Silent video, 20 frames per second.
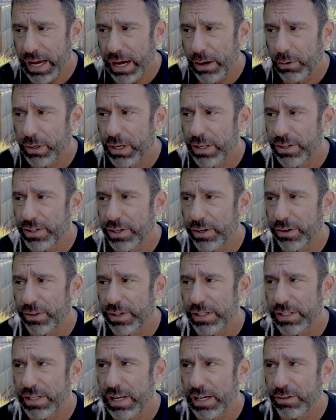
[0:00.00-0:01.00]
I will consider
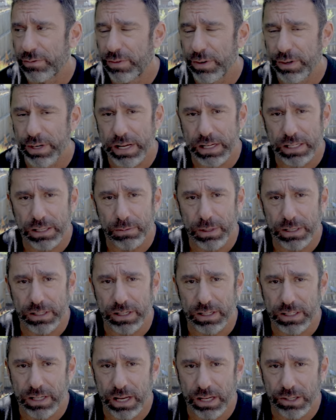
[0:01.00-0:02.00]
these next few days to be
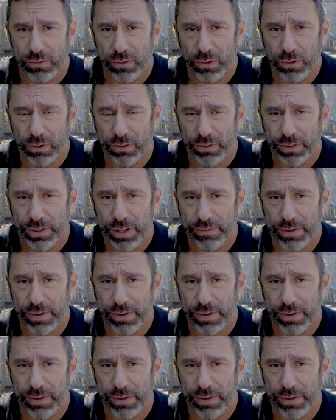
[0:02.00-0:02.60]
successful.